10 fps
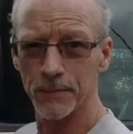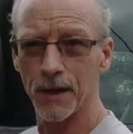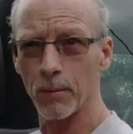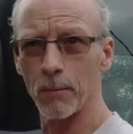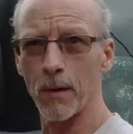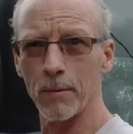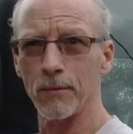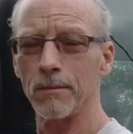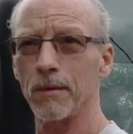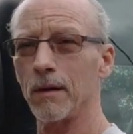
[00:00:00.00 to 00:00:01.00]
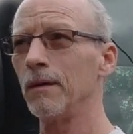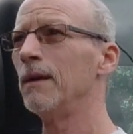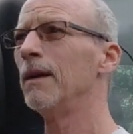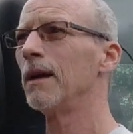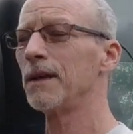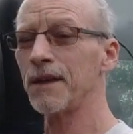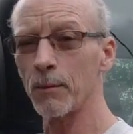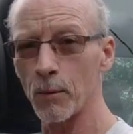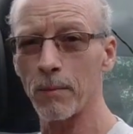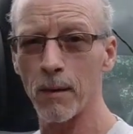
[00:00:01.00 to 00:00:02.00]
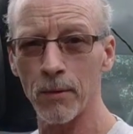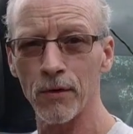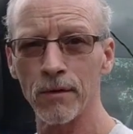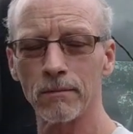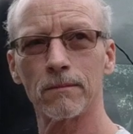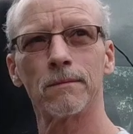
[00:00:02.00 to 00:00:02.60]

bumper, or a double bumper,